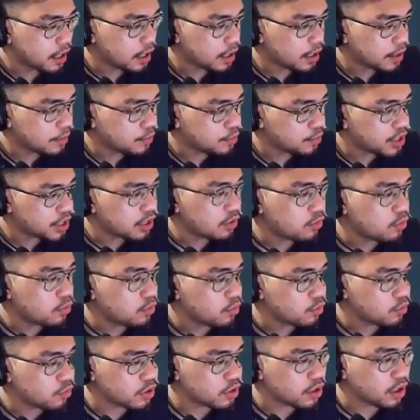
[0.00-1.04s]
we
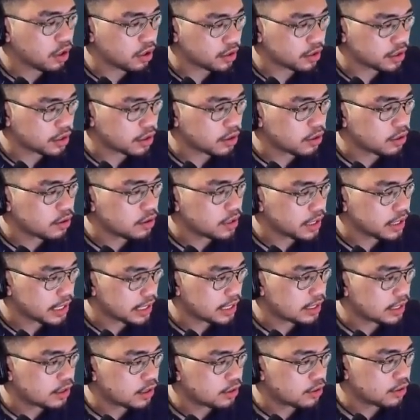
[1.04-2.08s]
would also
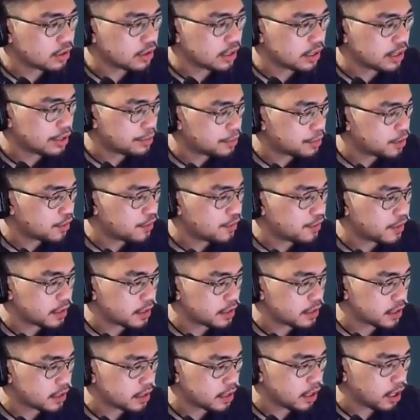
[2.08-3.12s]
need to remove
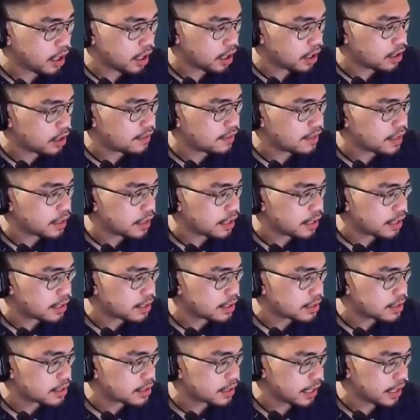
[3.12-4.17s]
all of the
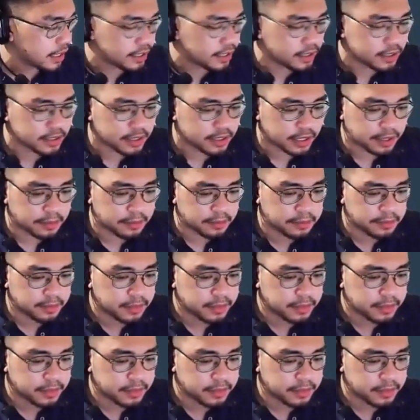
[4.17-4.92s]
links and some